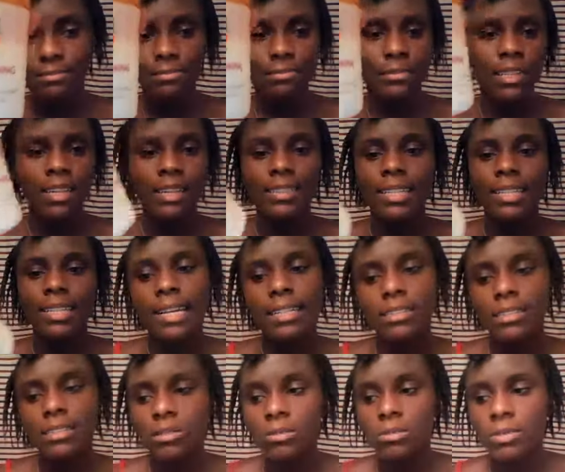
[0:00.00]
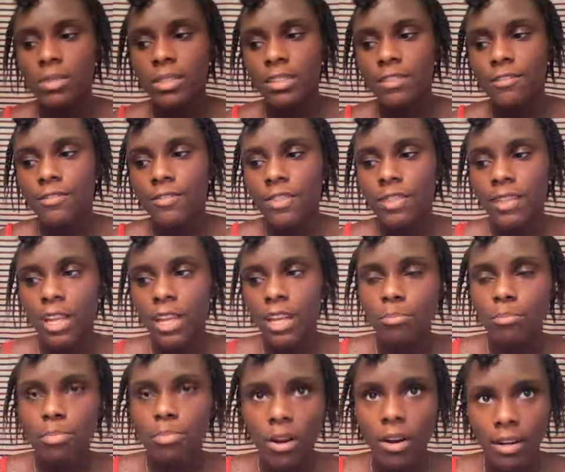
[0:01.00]
because I don't really feel
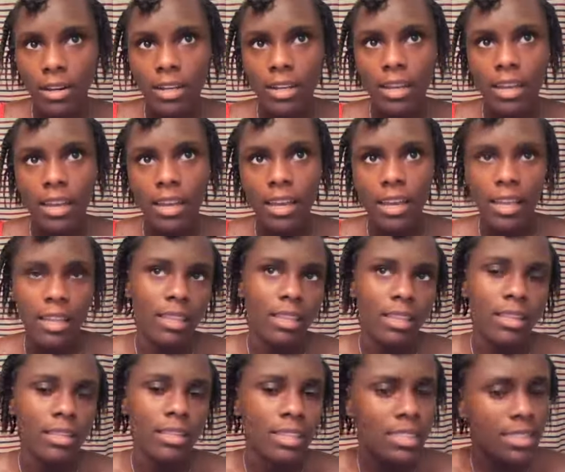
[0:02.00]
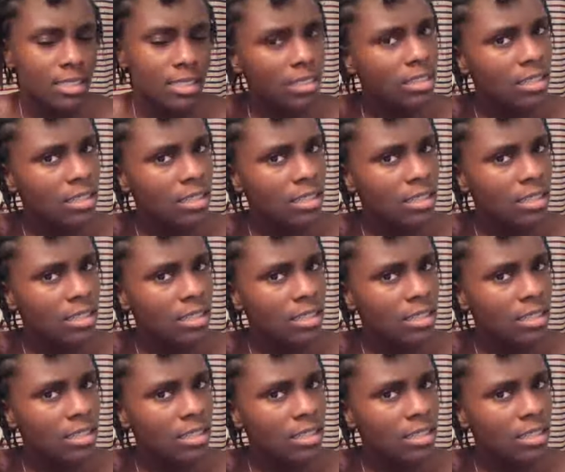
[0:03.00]
like parting and then de